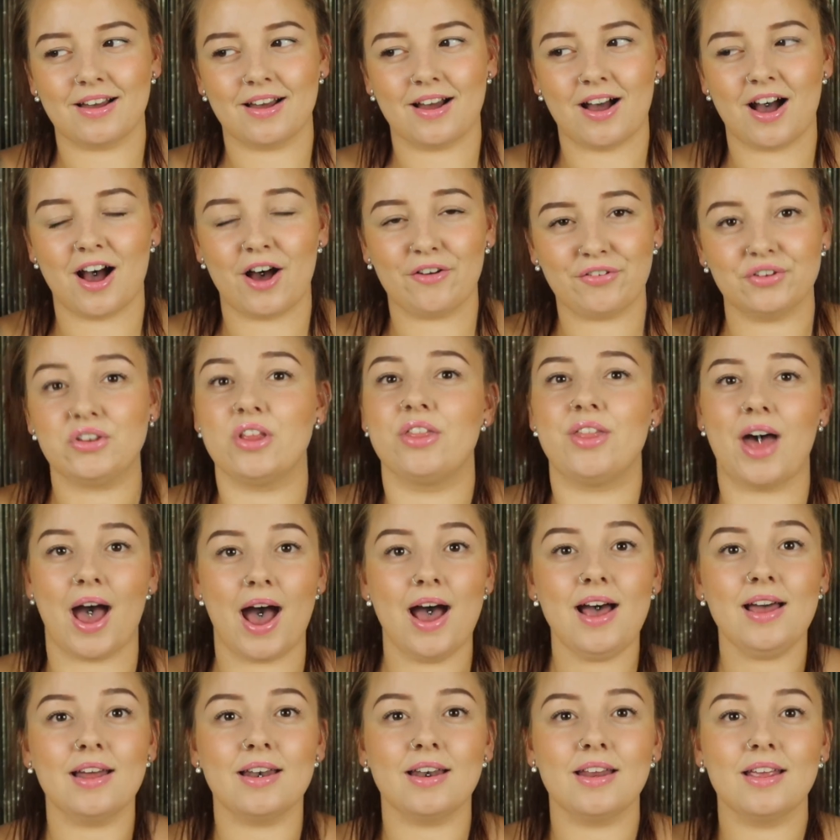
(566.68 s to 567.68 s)
after
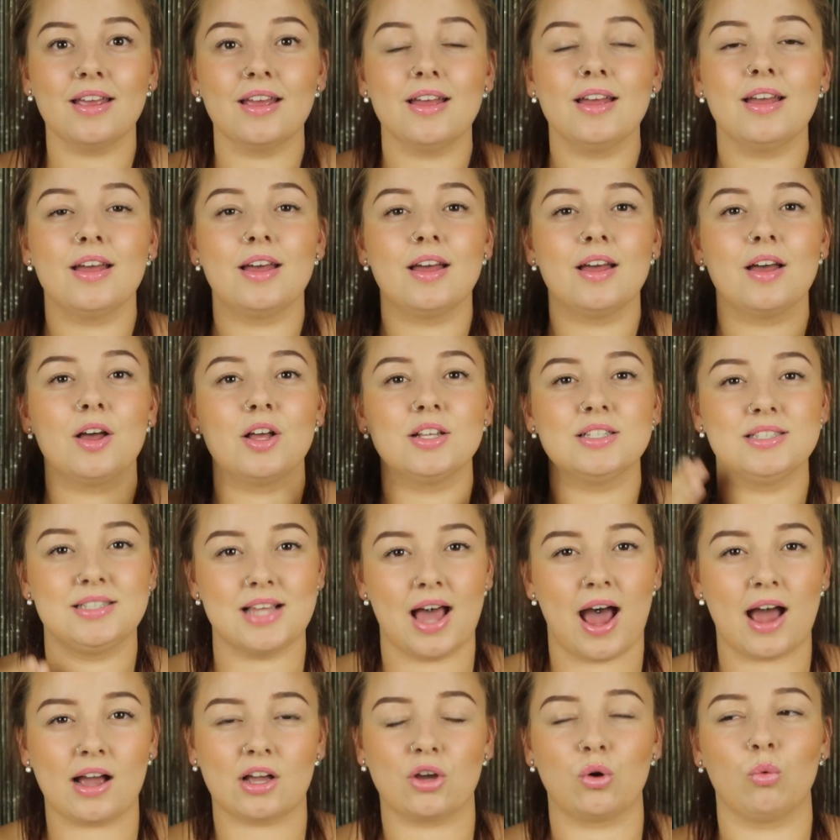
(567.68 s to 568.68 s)
that,
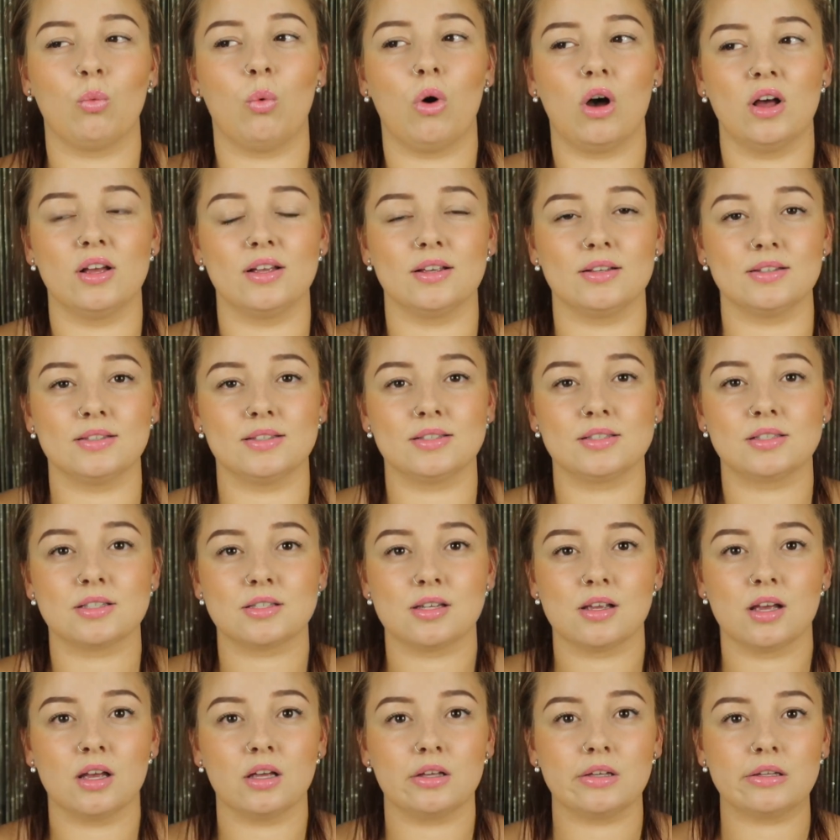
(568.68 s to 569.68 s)
Zach
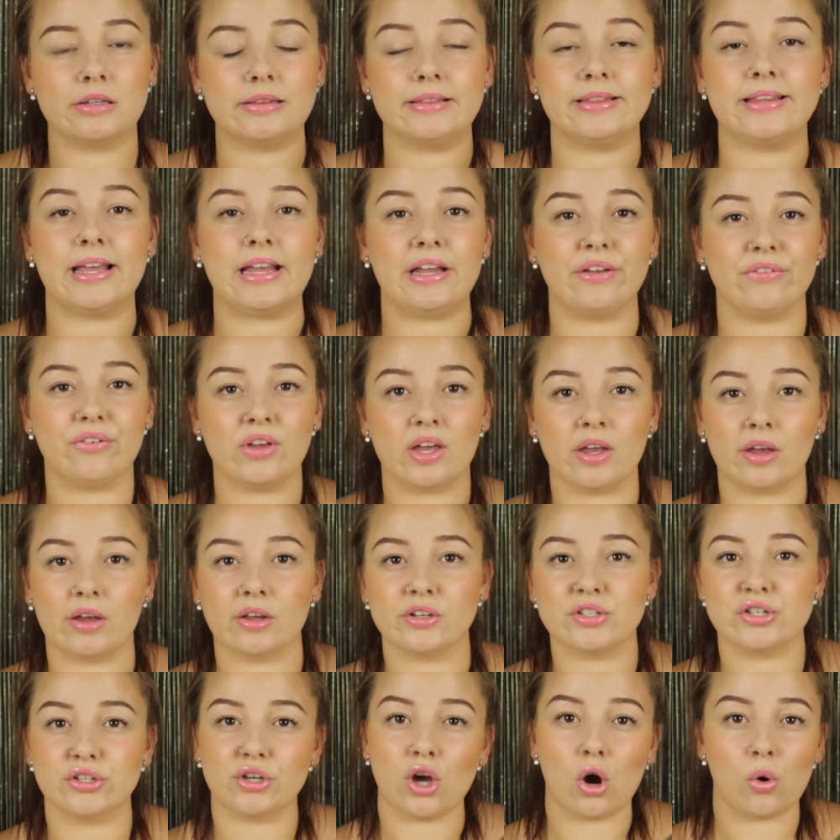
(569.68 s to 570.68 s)
was
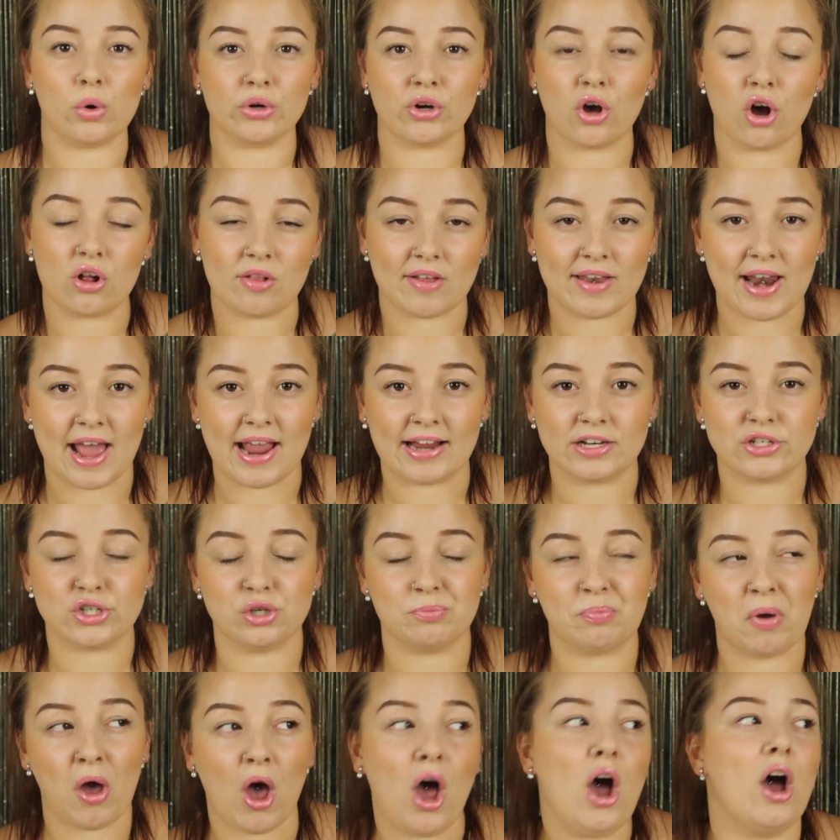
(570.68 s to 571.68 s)
leaving to go on holiday to
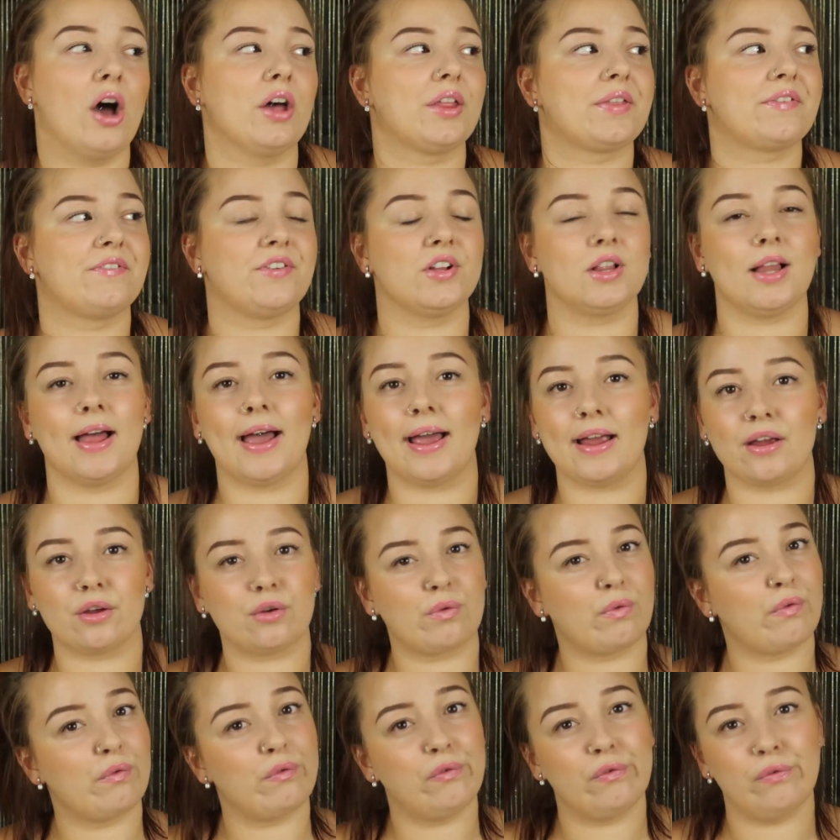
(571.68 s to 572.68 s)
Perth for like
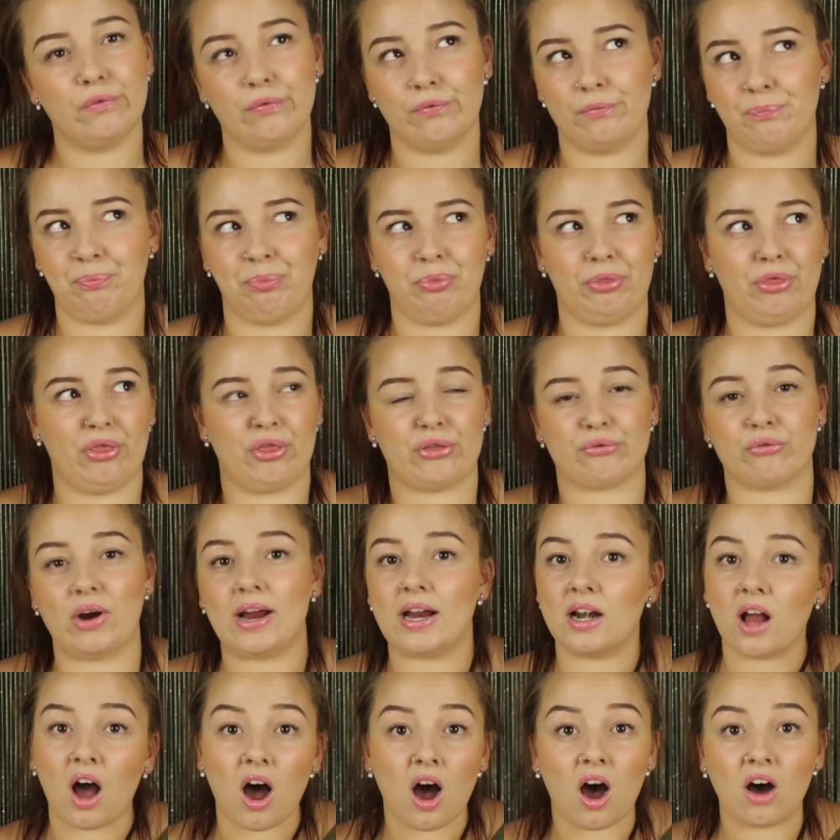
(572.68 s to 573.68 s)

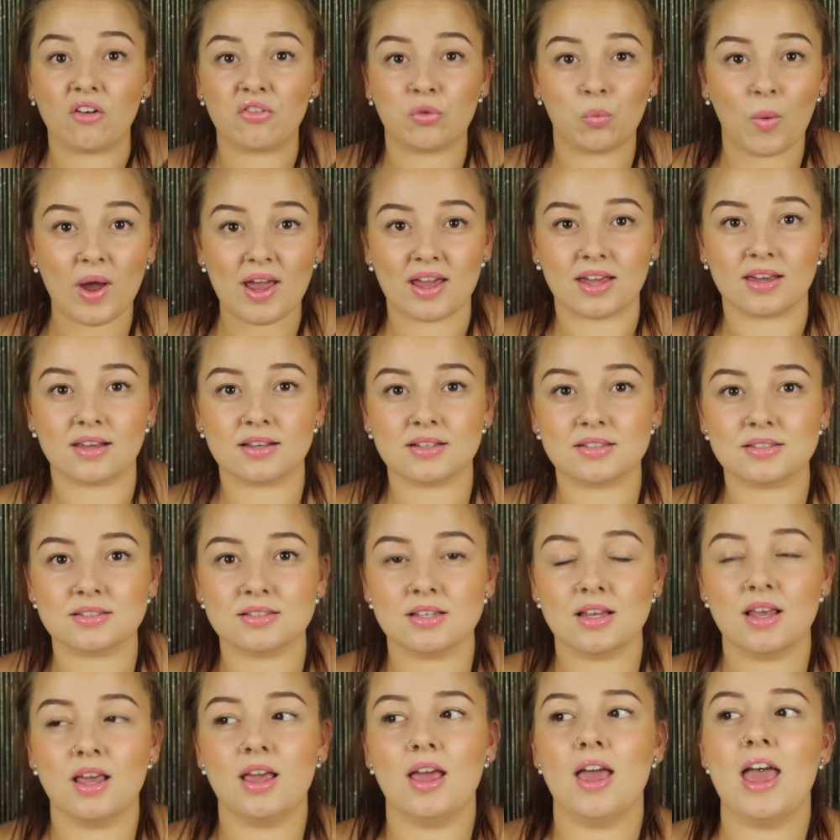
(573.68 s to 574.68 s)
3.5 weeks.
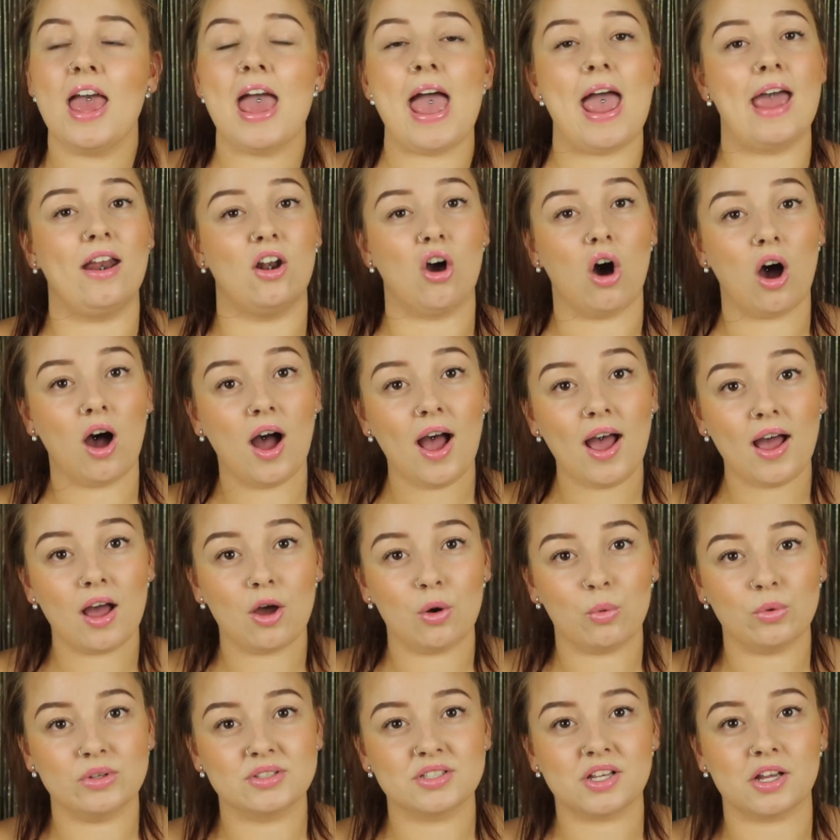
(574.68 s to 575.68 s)
And I
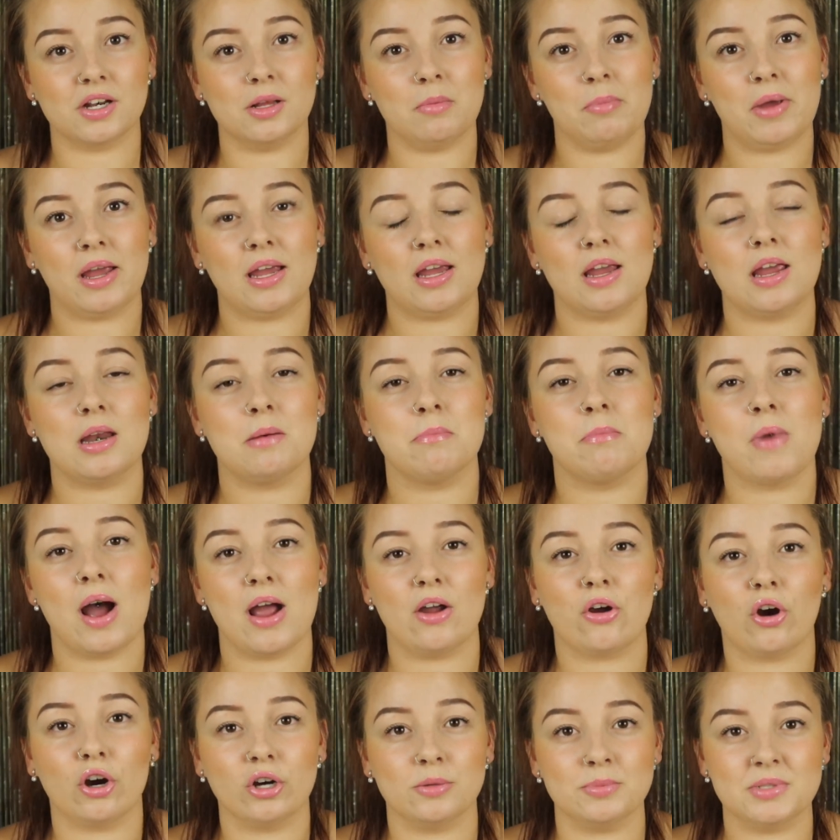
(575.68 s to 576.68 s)
was going to be in
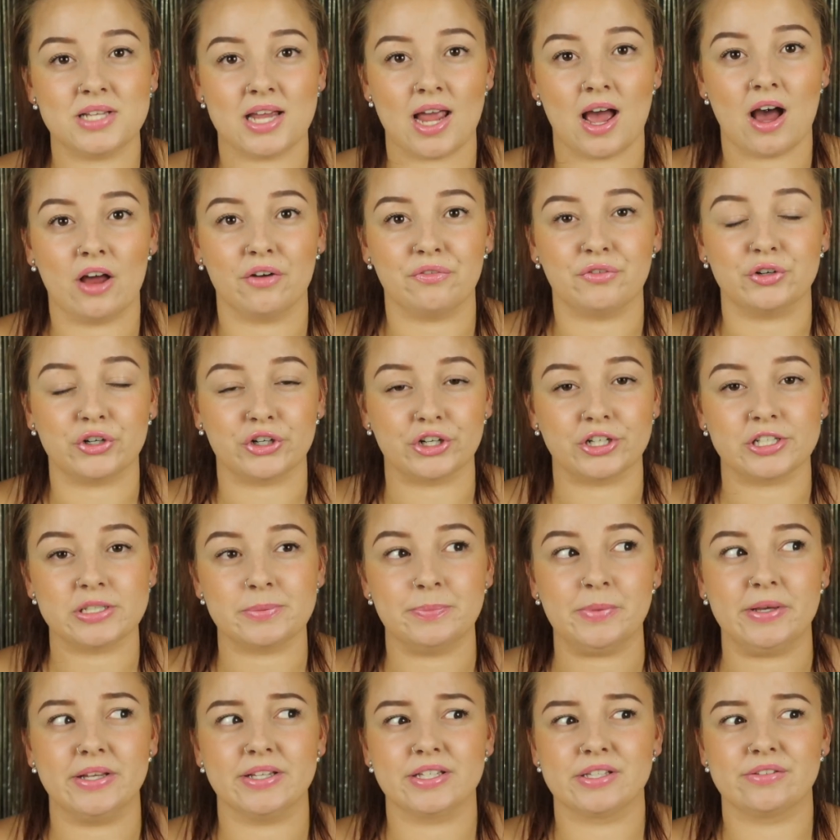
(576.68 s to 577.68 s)
my hometown for
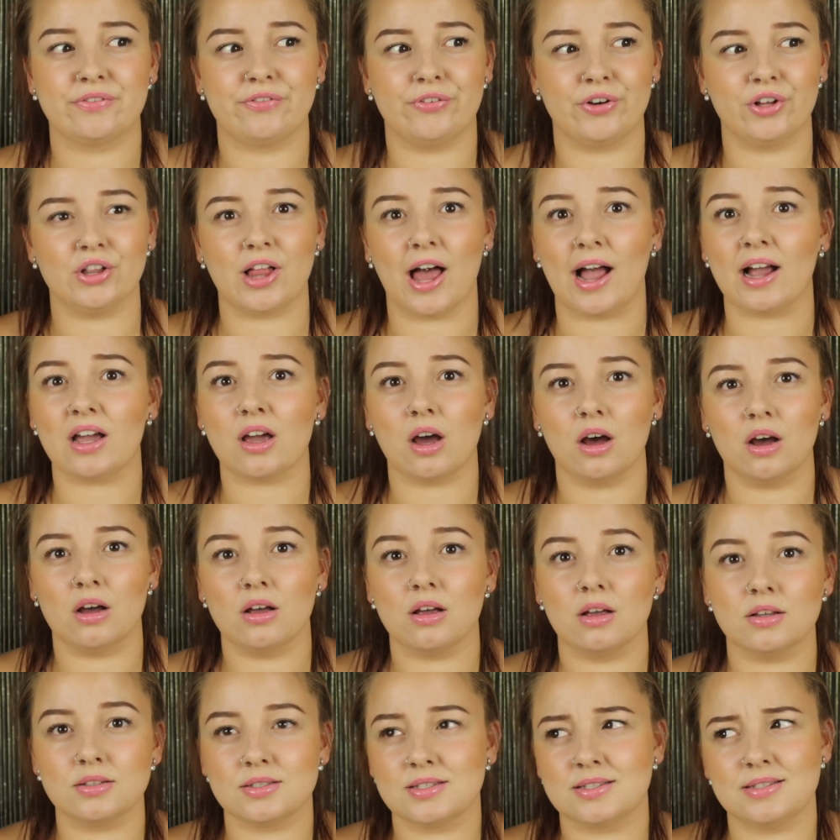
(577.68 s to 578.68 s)
Christmas for like
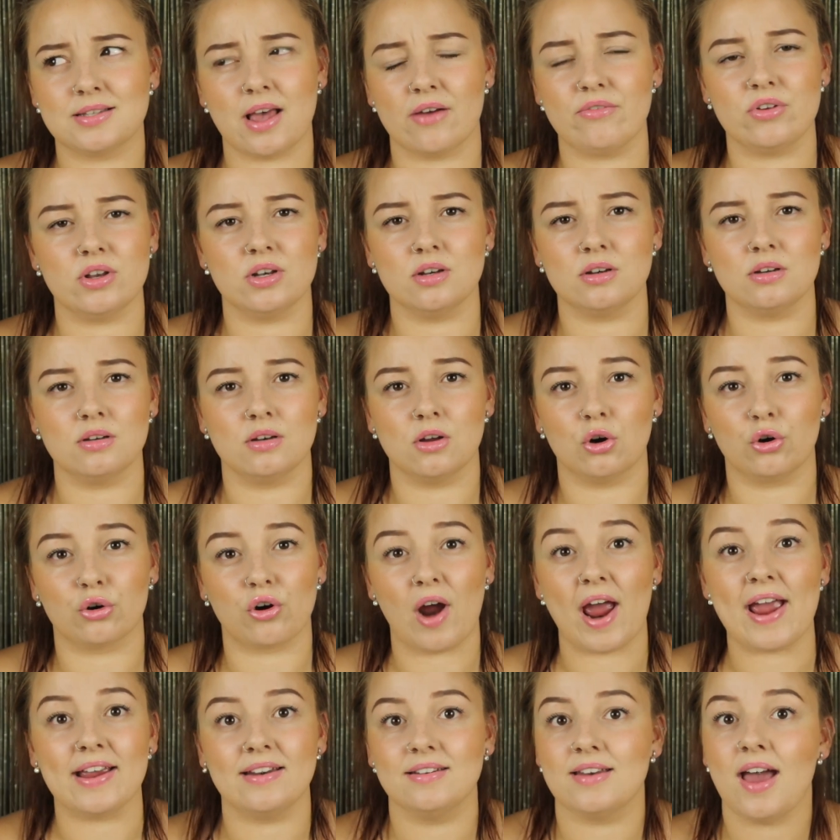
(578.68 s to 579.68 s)
7 or
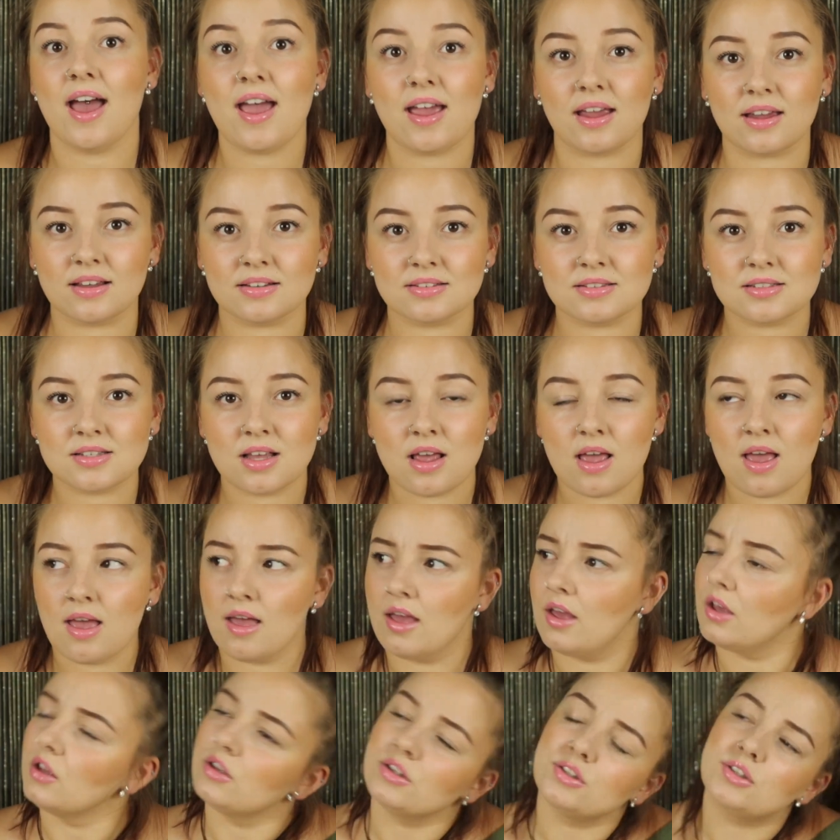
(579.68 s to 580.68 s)
8 days.
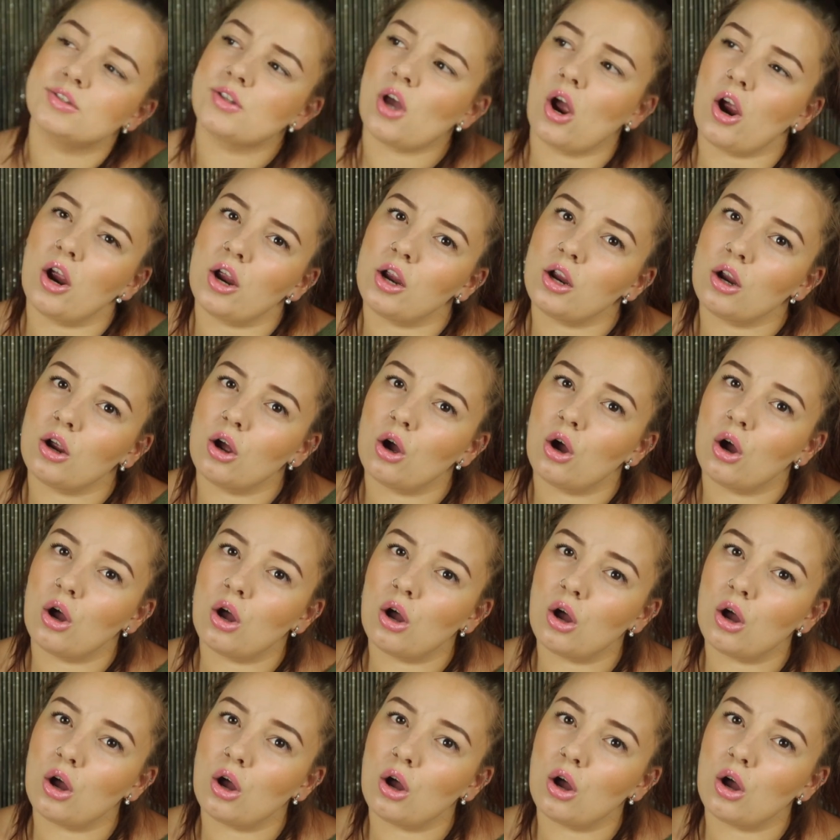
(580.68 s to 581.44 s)
So